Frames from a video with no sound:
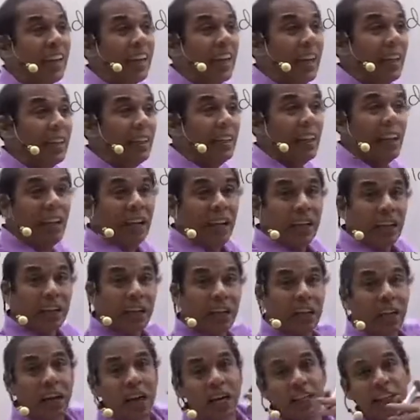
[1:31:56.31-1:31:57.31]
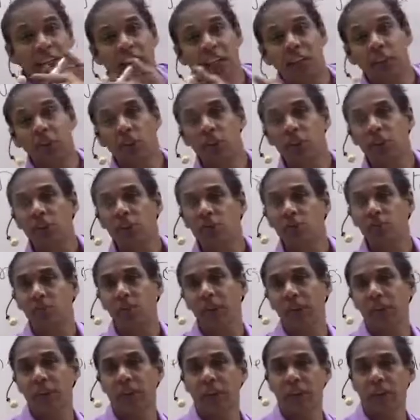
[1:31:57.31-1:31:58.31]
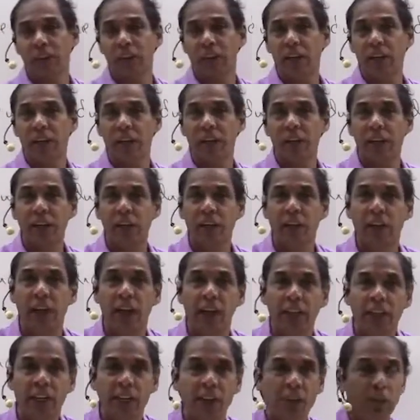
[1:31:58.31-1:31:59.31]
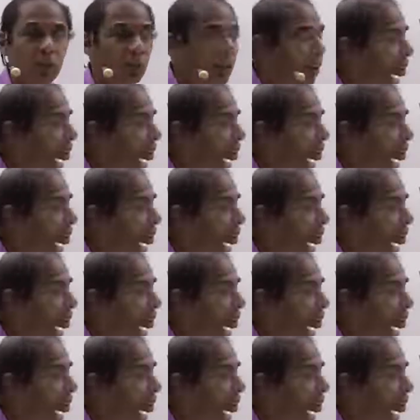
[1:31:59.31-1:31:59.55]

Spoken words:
In relating to the speaker. In relating to